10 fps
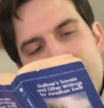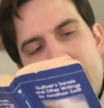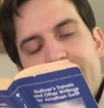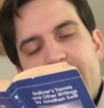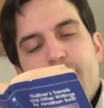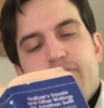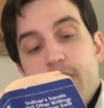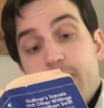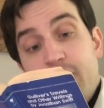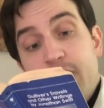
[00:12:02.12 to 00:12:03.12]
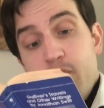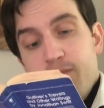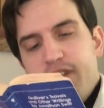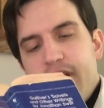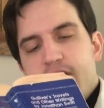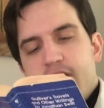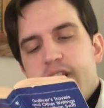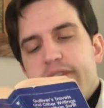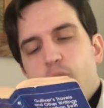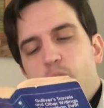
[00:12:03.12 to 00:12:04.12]
And the Emperor, to do him justice,
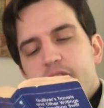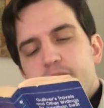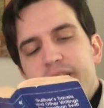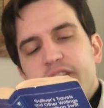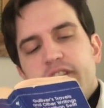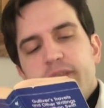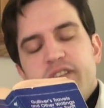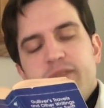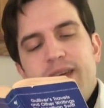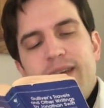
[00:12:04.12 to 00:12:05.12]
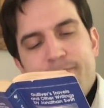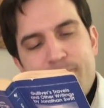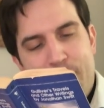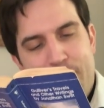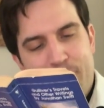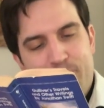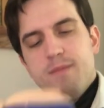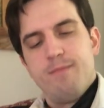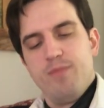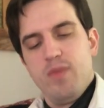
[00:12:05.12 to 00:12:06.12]
never once mentioned them to me.
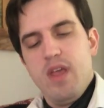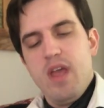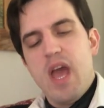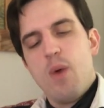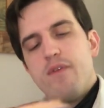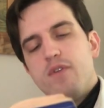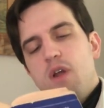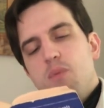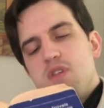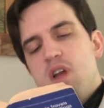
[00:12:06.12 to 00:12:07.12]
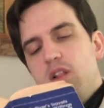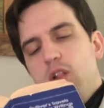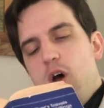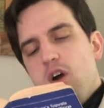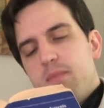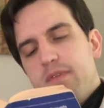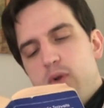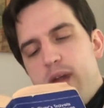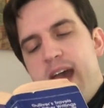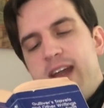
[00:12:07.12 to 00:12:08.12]
However, it was not long
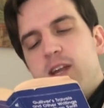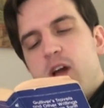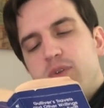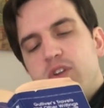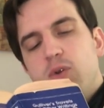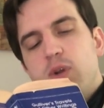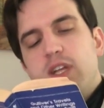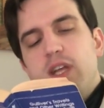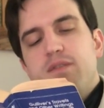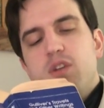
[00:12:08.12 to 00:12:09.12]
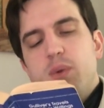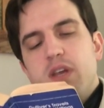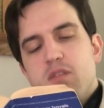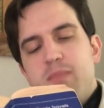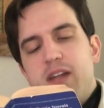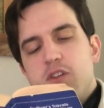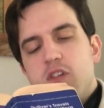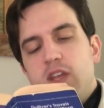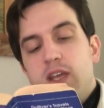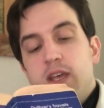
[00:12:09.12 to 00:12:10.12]
before I had an opportunity of doing His
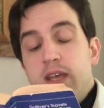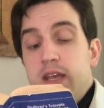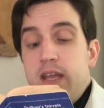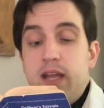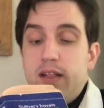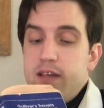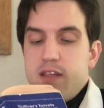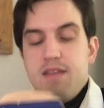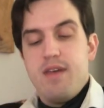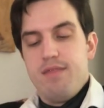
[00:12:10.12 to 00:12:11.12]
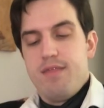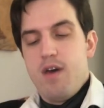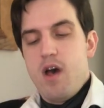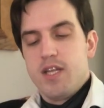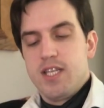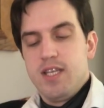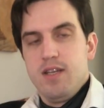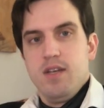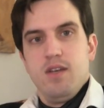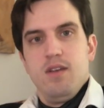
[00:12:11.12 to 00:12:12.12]
Majesty, at least I then thought,
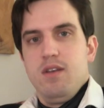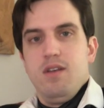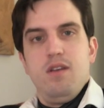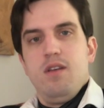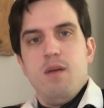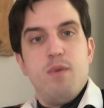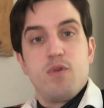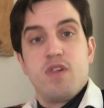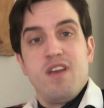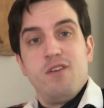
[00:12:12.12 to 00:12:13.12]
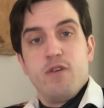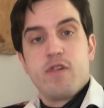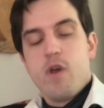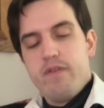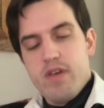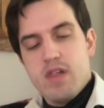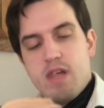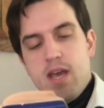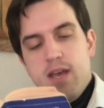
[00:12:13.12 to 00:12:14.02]
a most signal service.